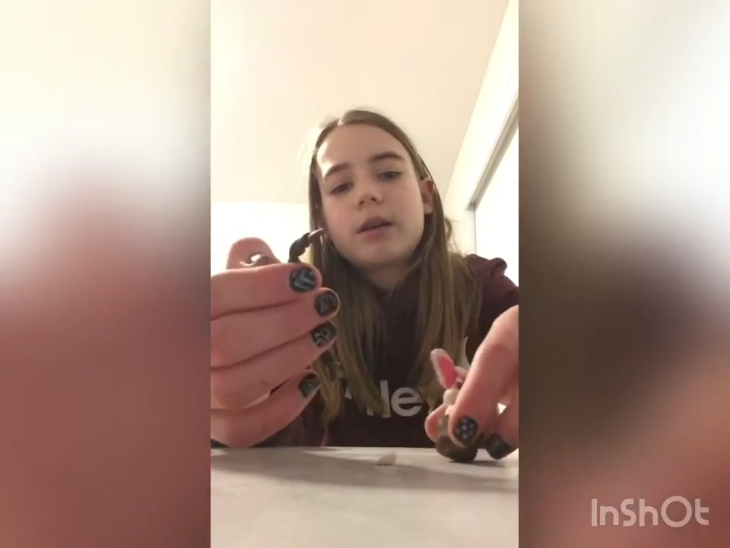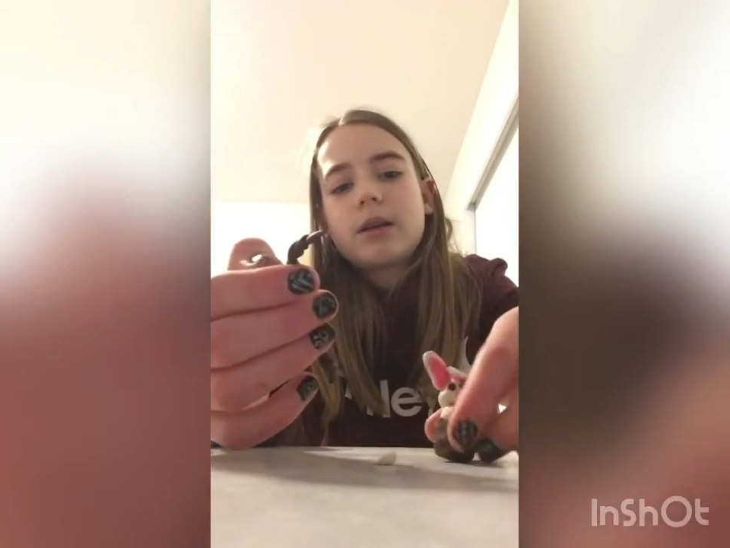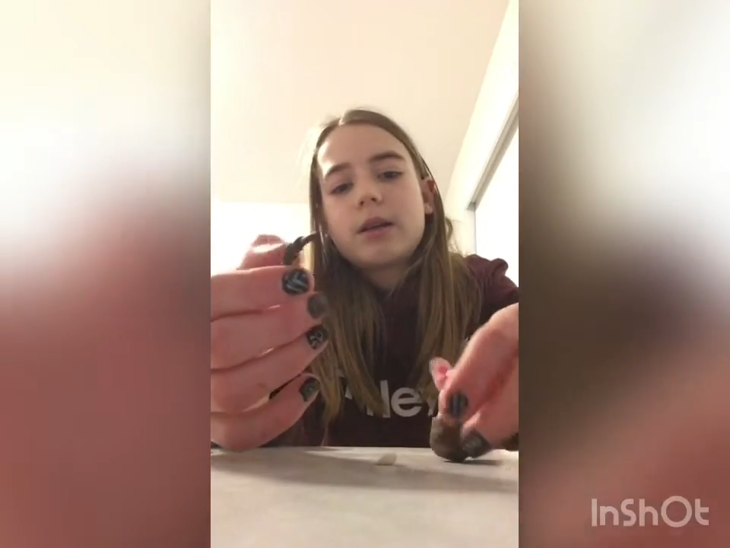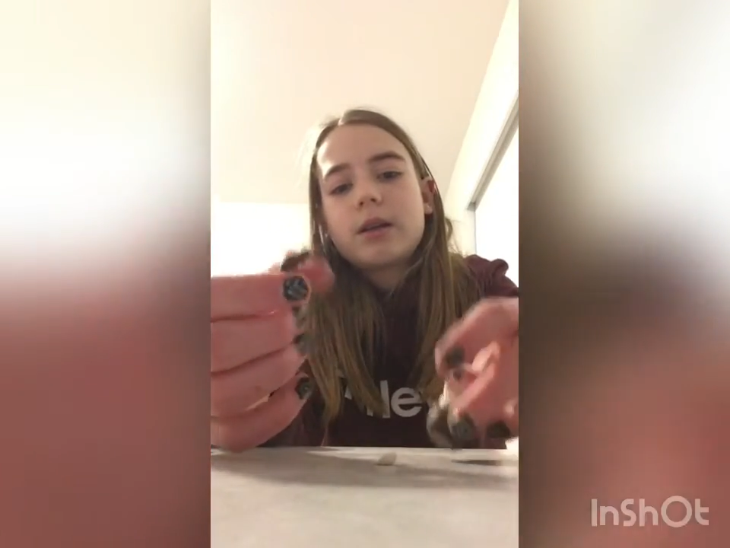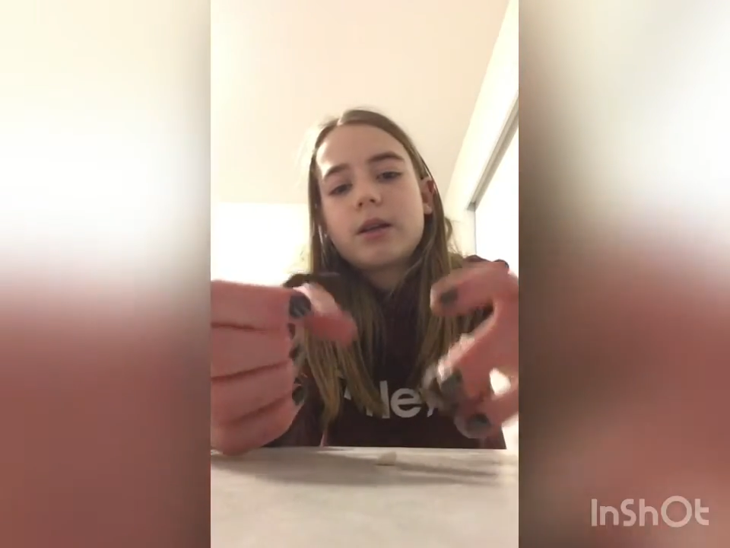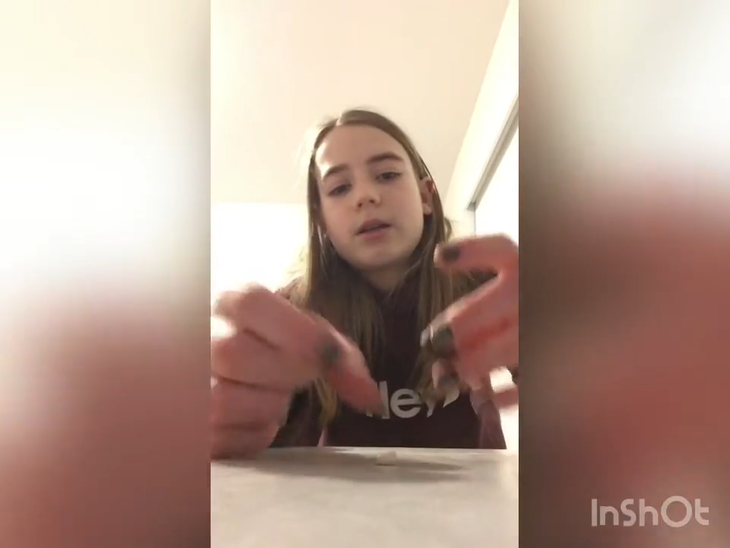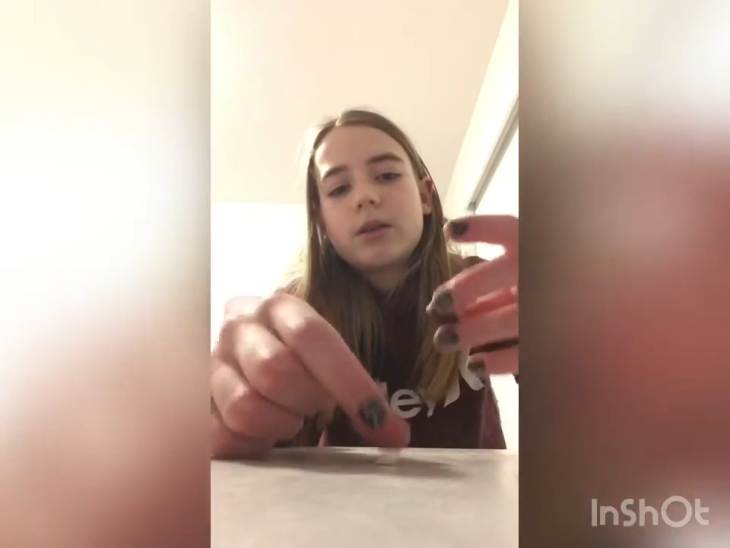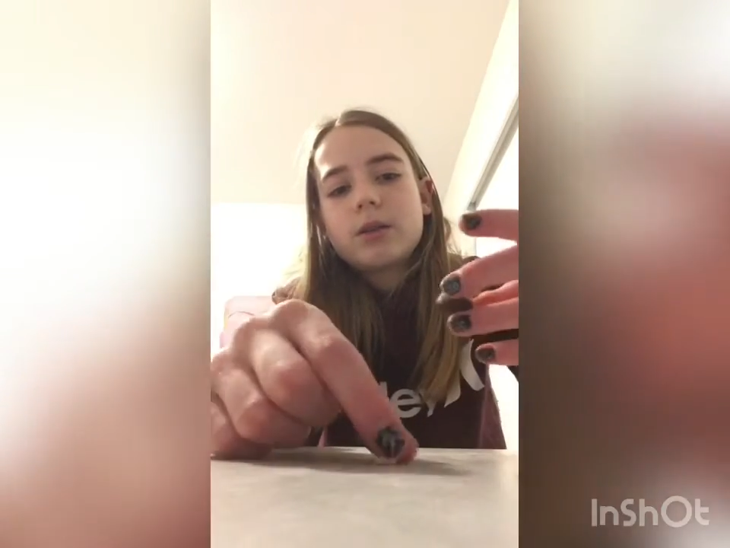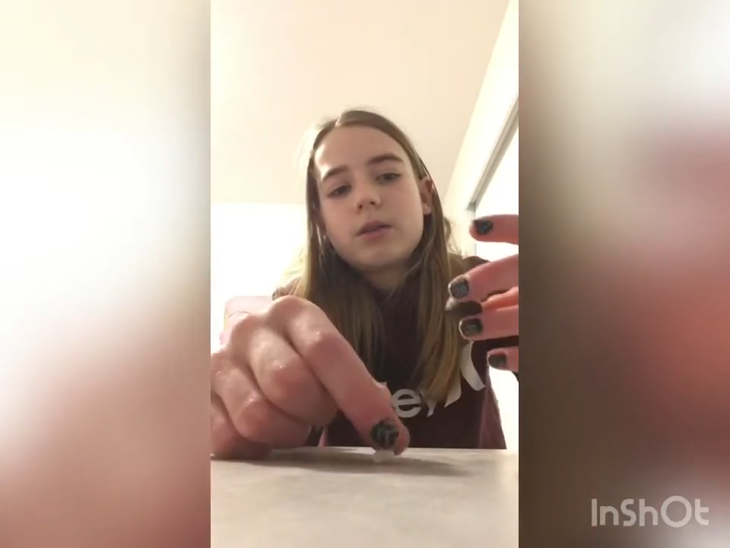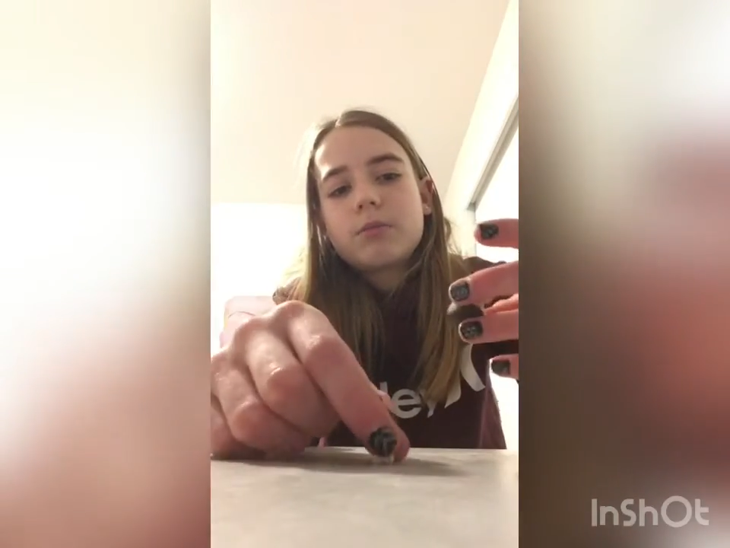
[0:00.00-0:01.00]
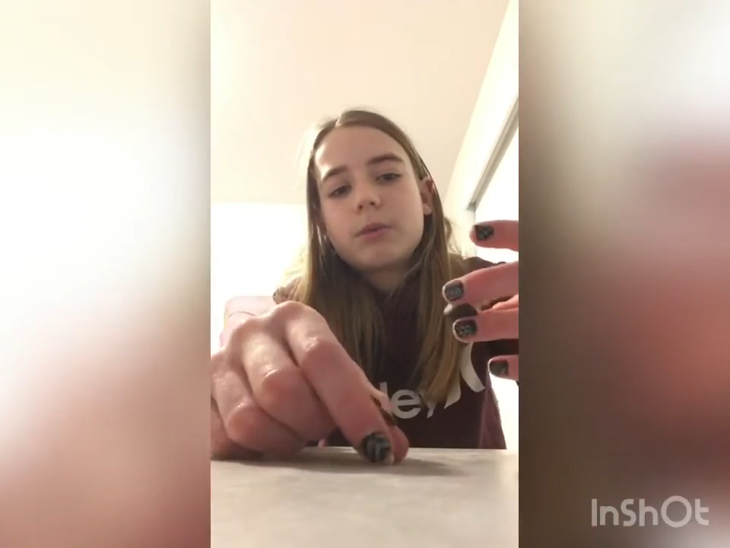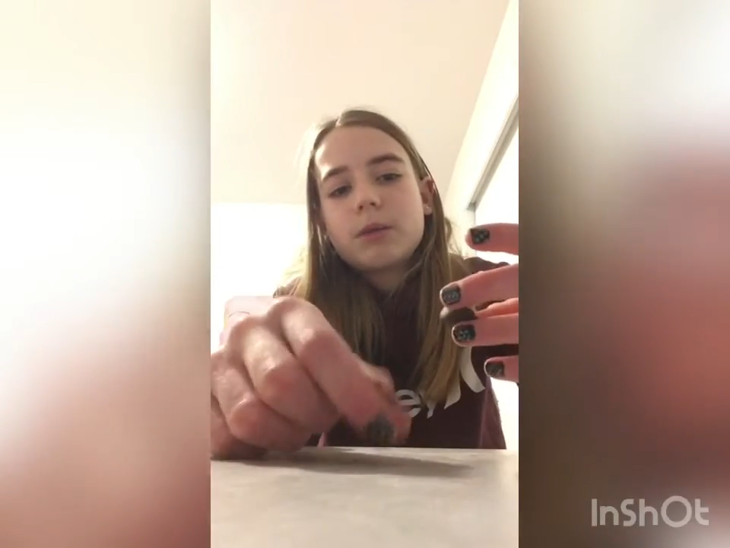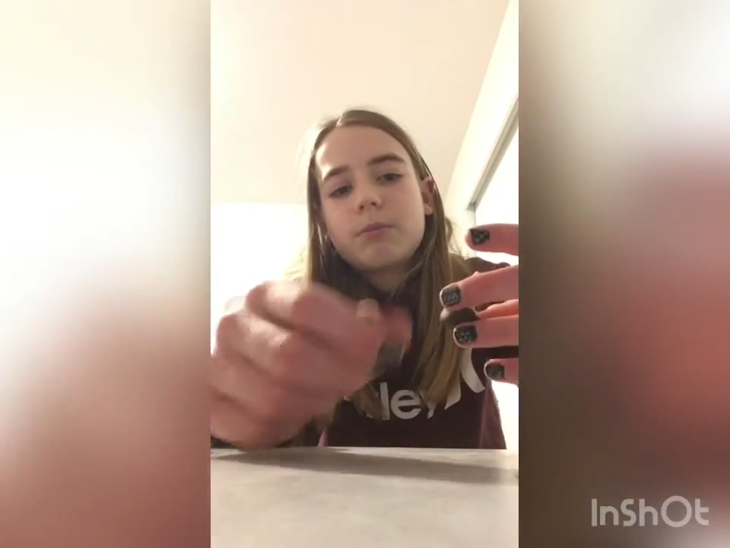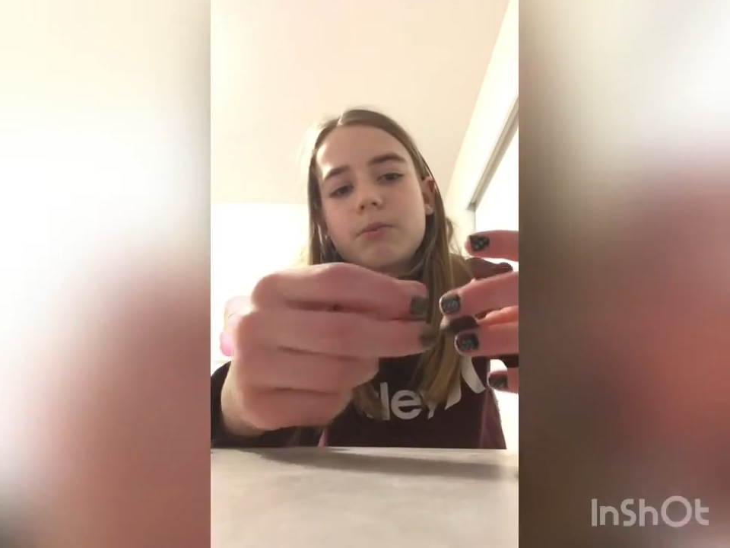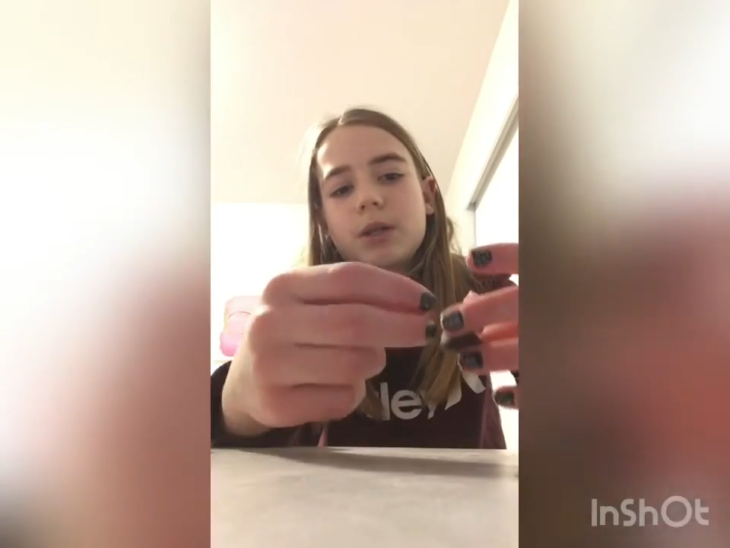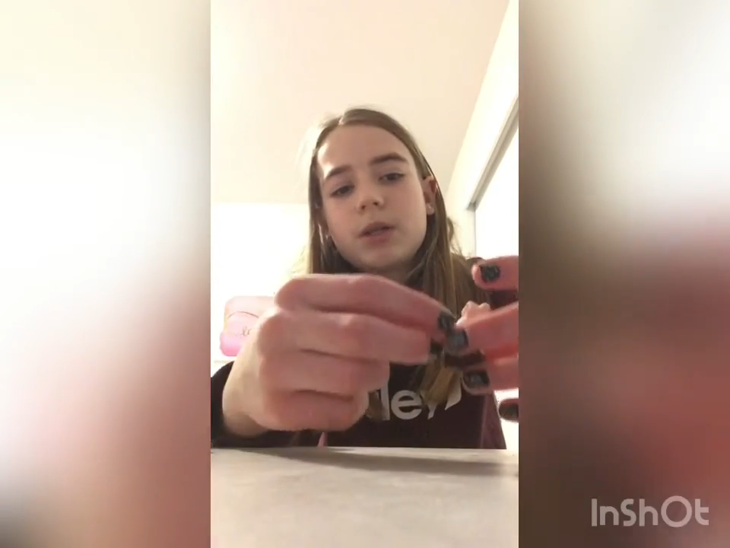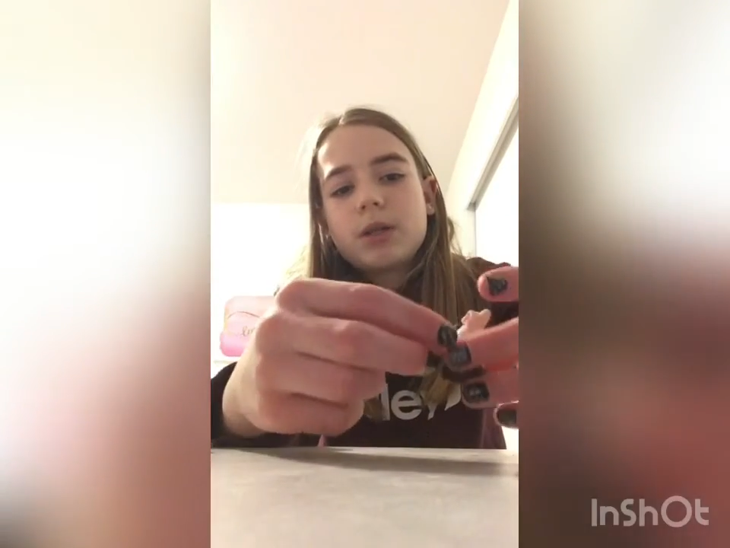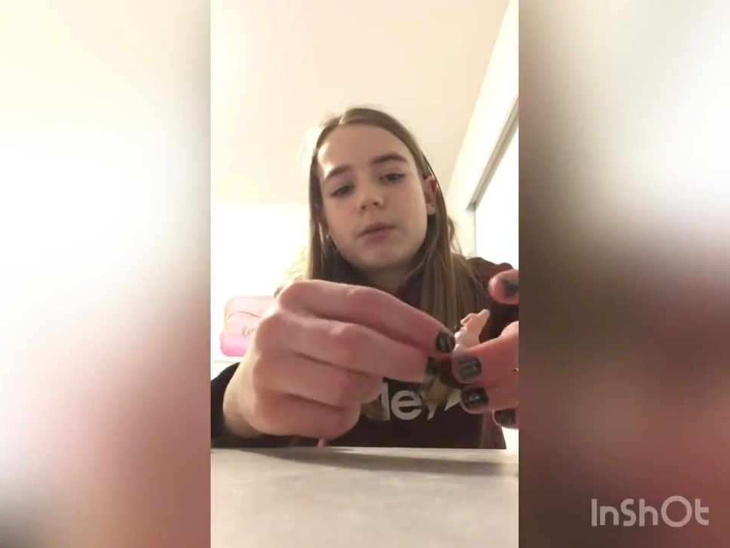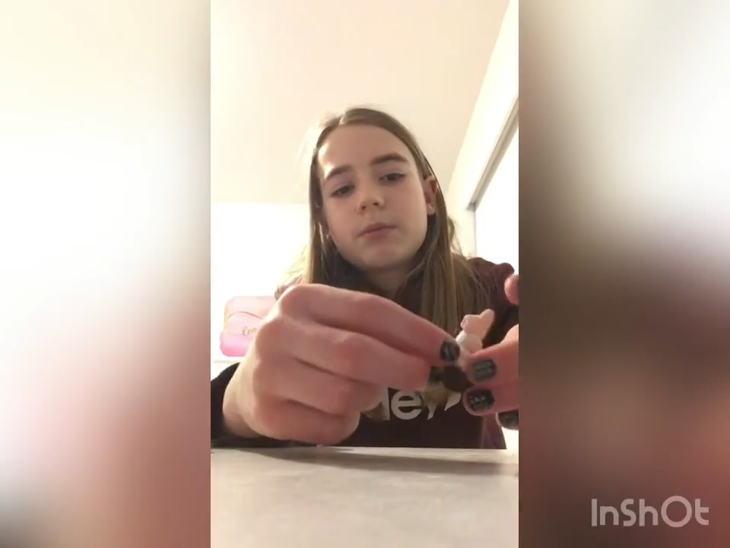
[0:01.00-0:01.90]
And my bunny's